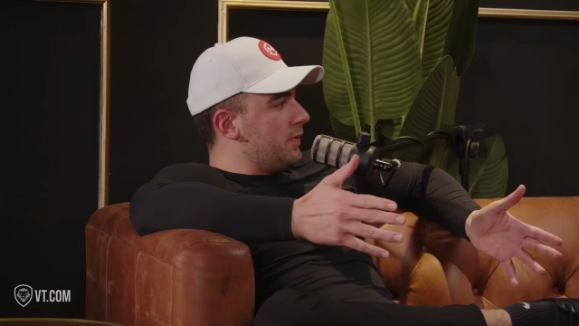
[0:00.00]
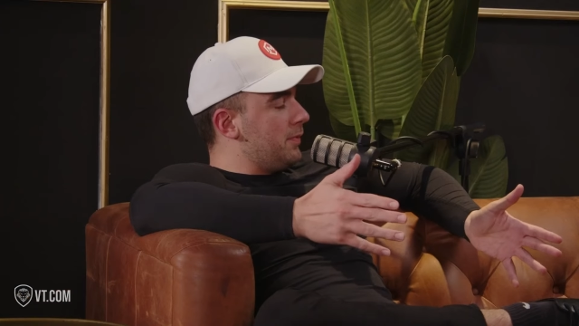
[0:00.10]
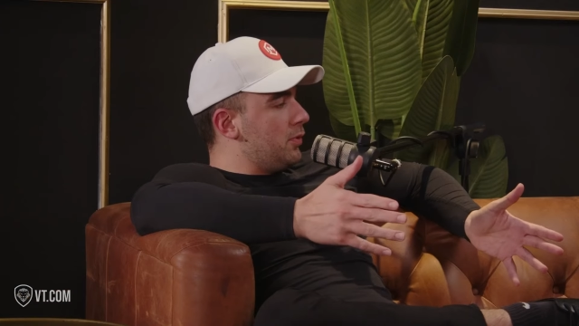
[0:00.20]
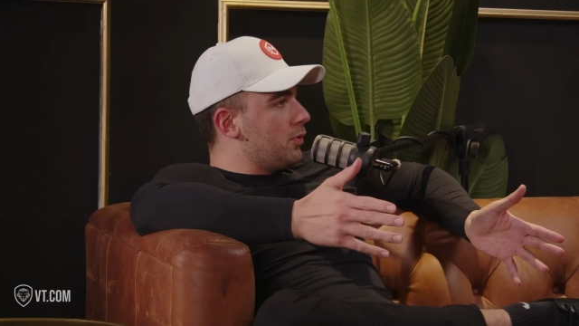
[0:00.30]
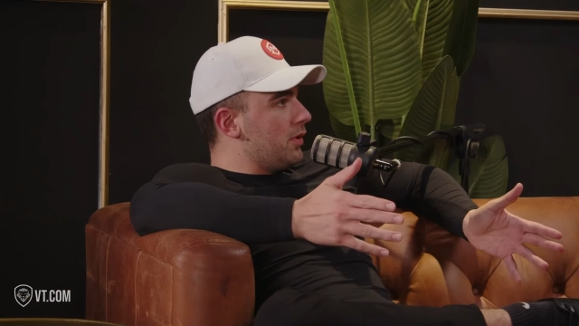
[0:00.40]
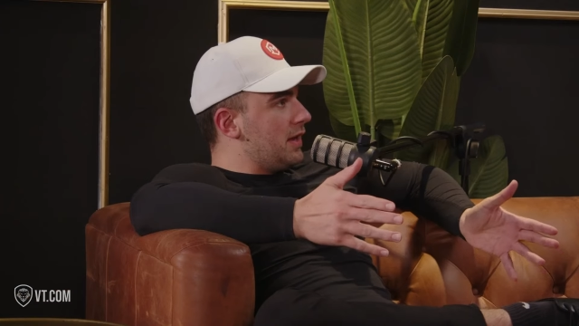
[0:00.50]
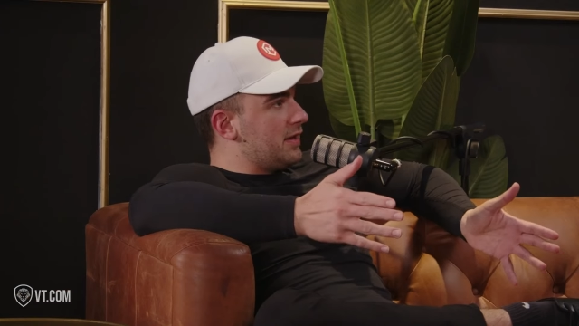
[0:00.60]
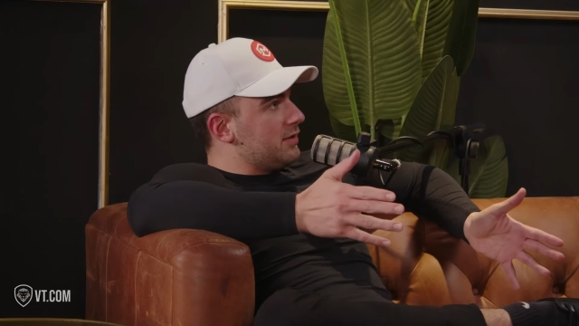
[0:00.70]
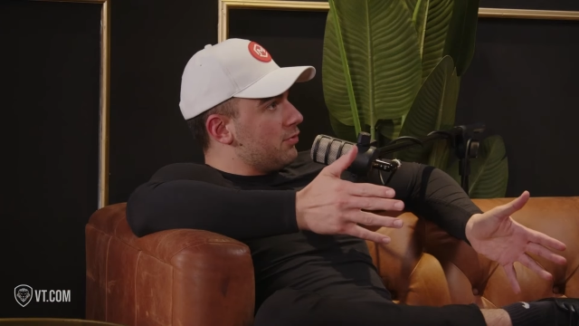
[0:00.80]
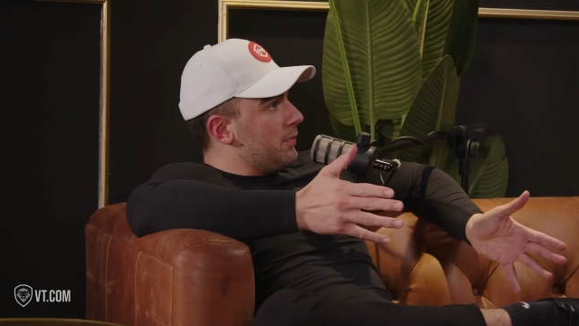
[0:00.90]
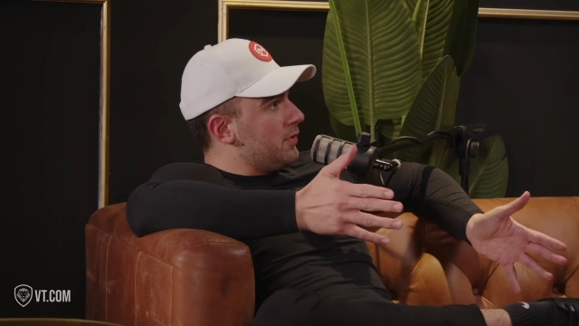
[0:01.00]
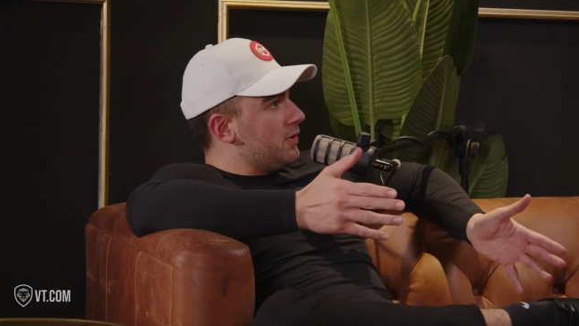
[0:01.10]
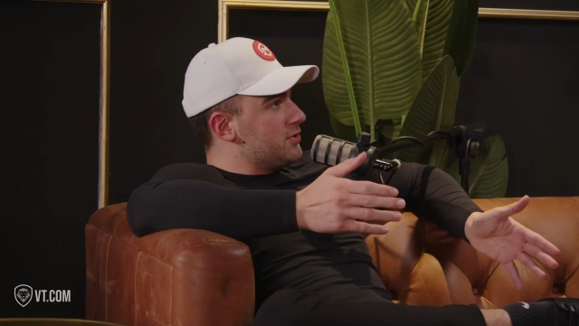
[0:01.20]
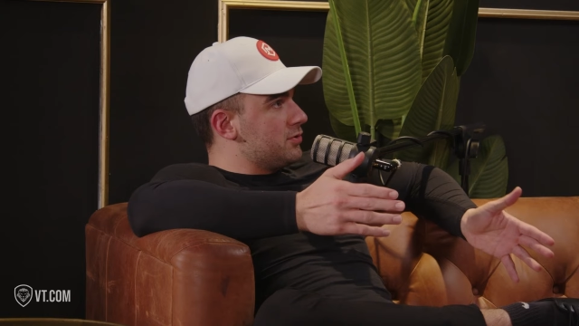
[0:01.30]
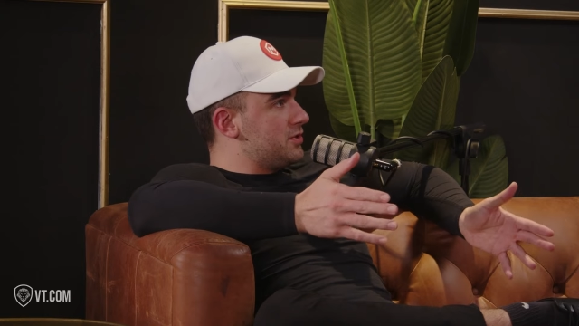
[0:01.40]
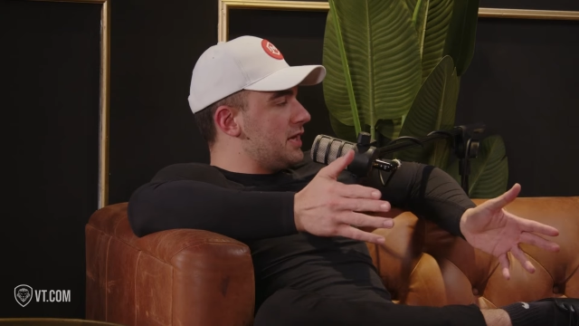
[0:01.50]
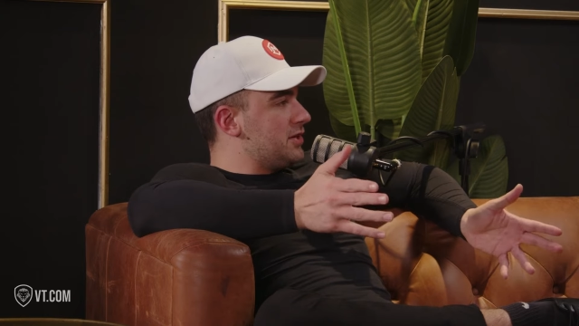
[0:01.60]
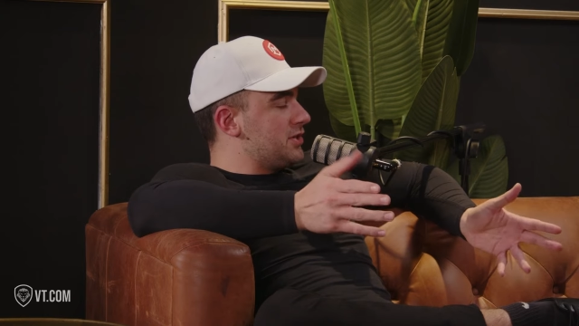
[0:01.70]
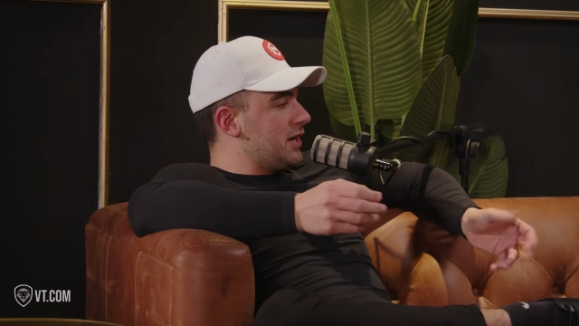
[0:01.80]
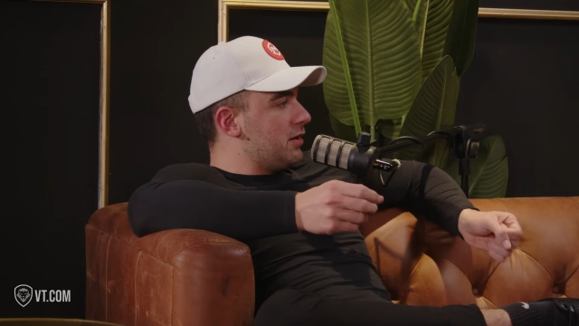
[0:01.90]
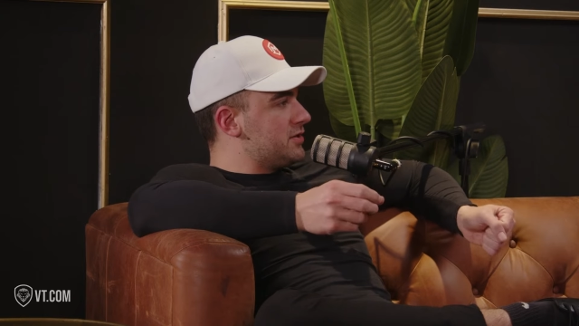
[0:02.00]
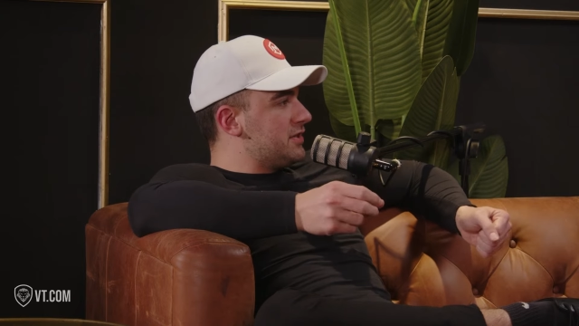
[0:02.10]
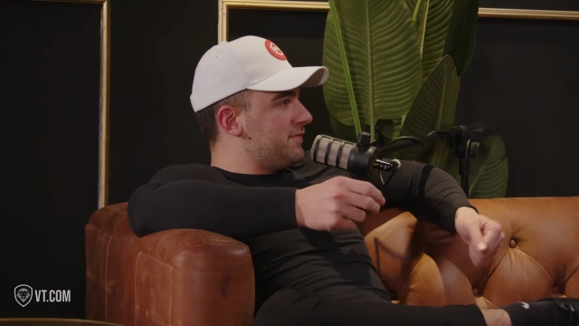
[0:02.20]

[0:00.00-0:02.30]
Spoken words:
people who are like criminals or slash terrorists.